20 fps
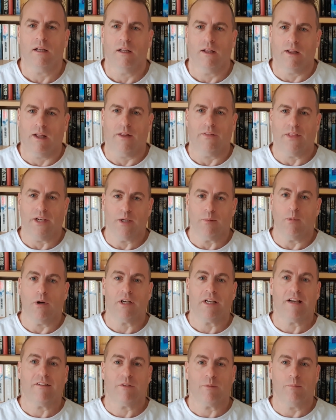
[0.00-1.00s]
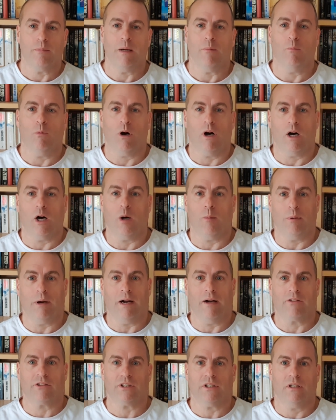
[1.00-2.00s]
Then you might have a memoir
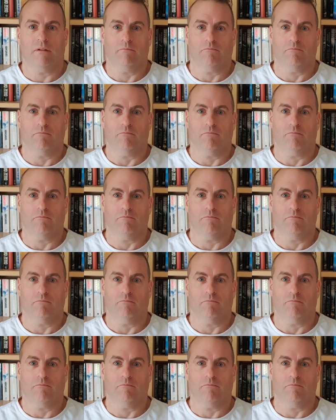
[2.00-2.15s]
about